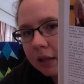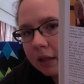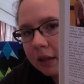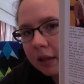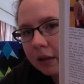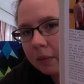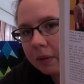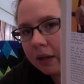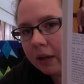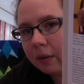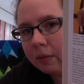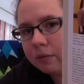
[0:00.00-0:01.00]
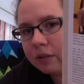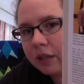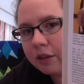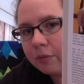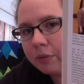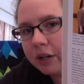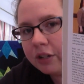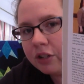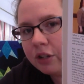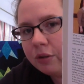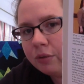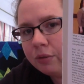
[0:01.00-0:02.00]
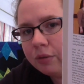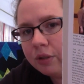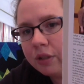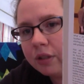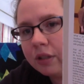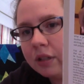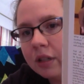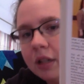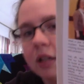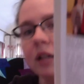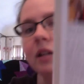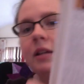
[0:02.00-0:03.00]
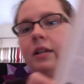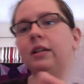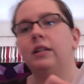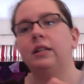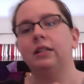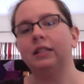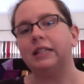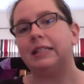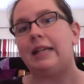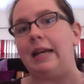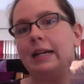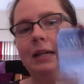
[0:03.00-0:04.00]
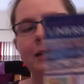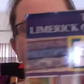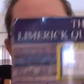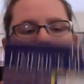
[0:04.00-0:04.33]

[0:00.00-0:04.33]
there we go, Southern Branch News. It's exciting.